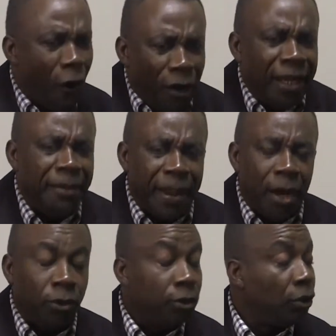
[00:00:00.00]
all
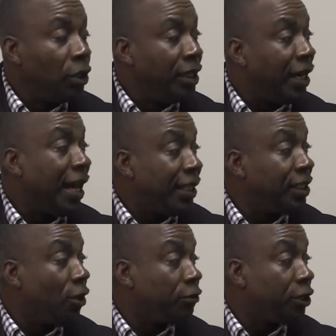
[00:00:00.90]
about the
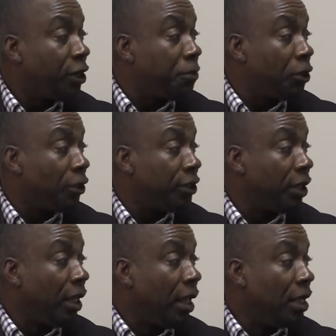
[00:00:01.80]
writing of scriptures?
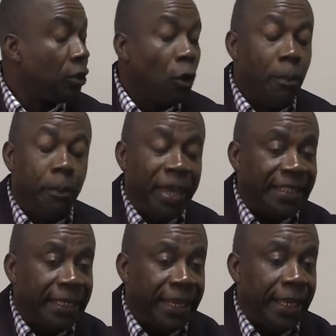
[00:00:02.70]
So
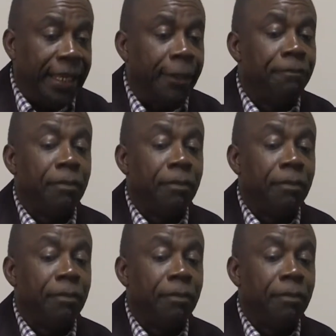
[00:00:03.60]
basically,